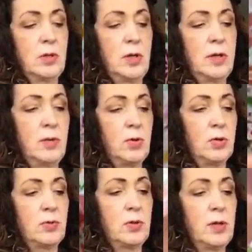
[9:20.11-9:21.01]
And now we're going
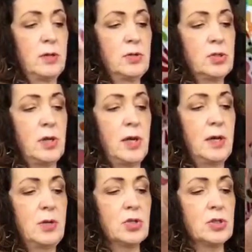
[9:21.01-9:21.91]
to go to the other side
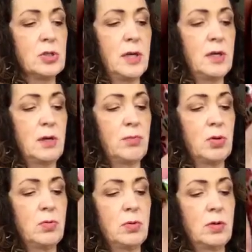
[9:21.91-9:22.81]
and just tighten up the
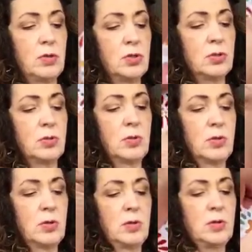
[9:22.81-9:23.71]
corners.
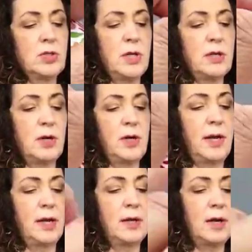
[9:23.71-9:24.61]
Take our
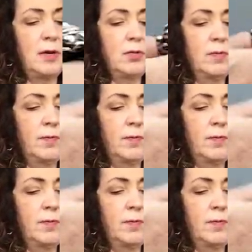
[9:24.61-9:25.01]
hand out.